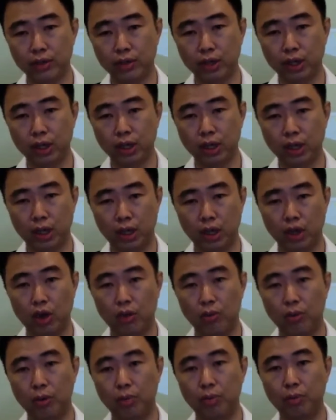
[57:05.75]
So a
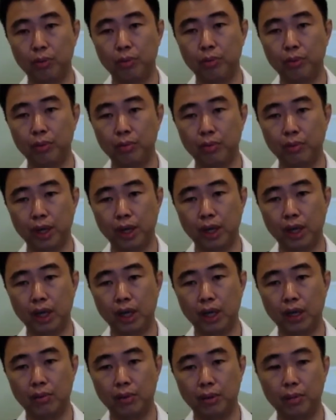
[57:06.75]
lot of people
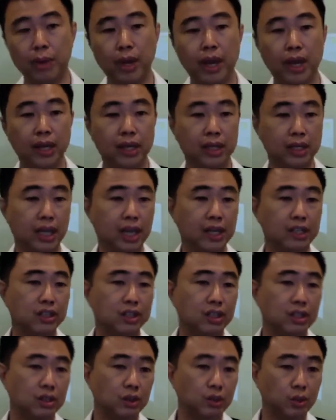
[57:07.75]
may be paying
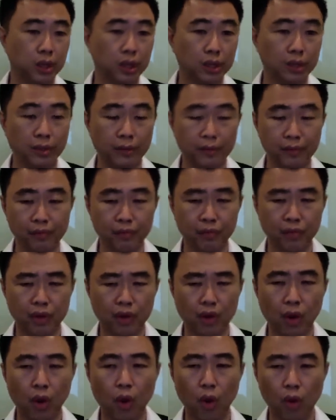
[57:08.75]
attention to it.
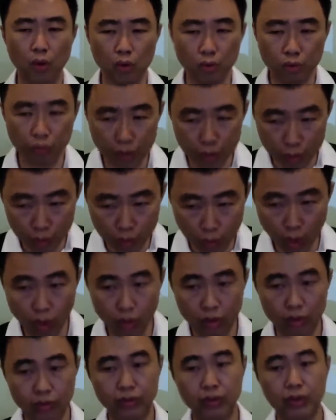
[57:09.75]

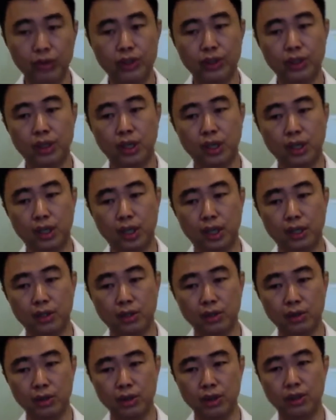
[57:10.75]
Overall, if you're going to say that,
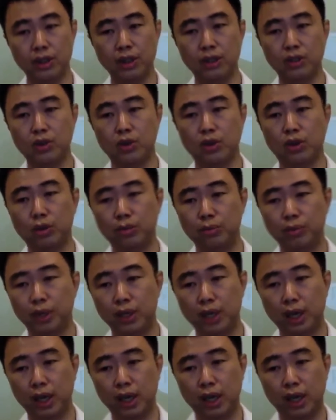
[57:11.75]
is this going to
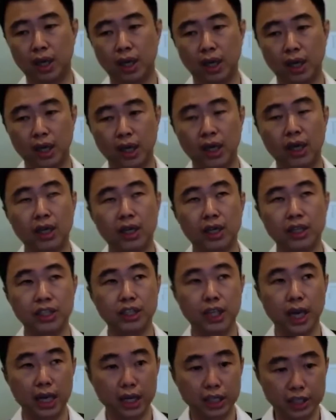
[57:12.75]
be a
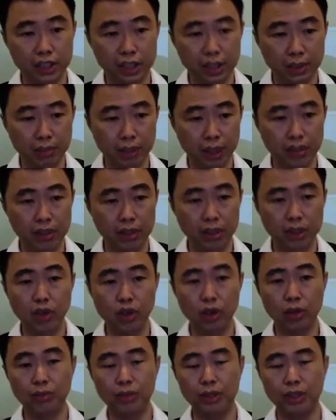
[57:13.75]
challenging month? It's
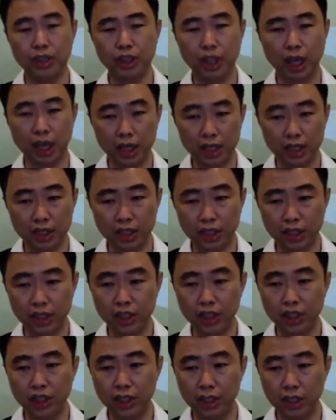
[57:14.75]
going to be challenging
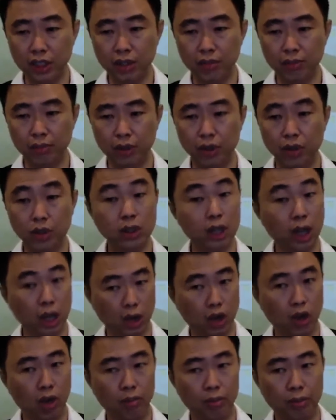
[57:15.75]
year because a
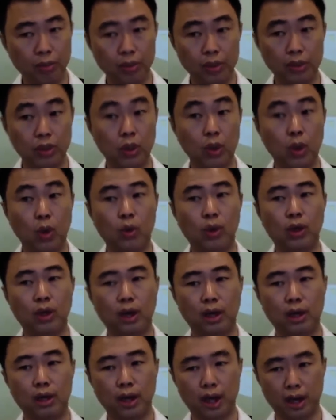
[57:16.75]
lot of people is
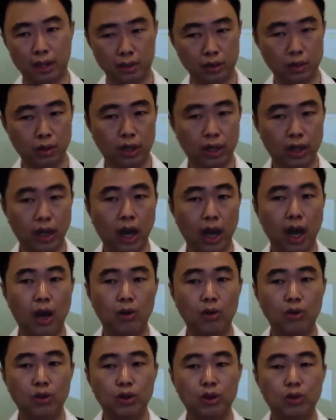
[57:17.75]
looking at you and
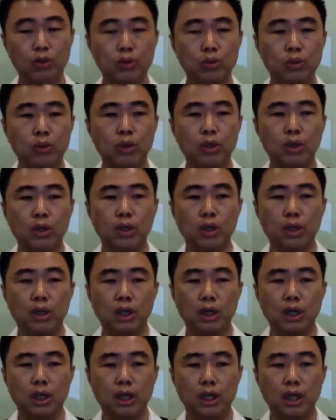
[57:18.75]
how you
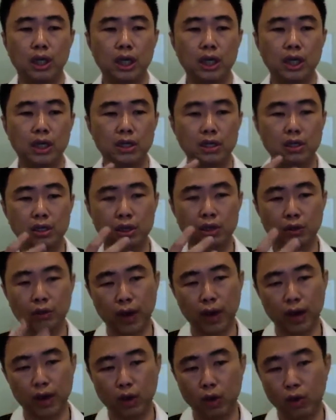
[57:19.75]

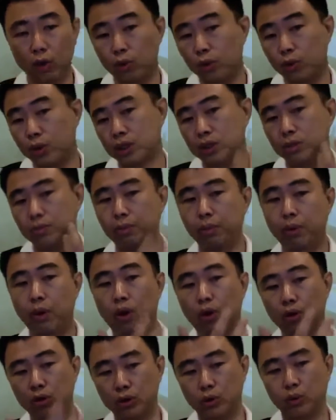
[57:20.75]
interact or
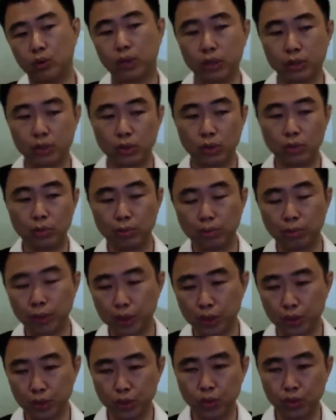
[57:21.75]
respond to it. So
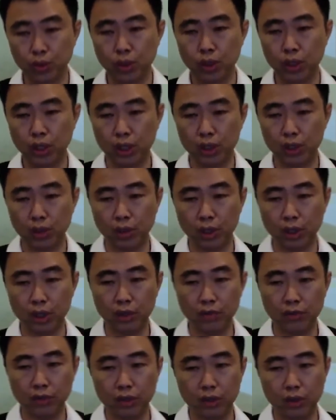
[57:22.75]
make sure that you are
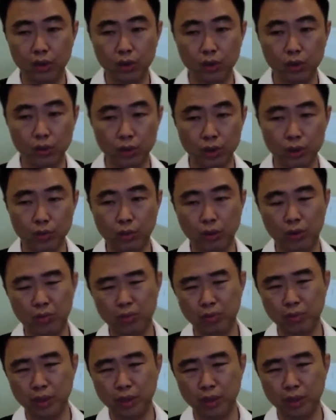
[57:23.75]
given a good response.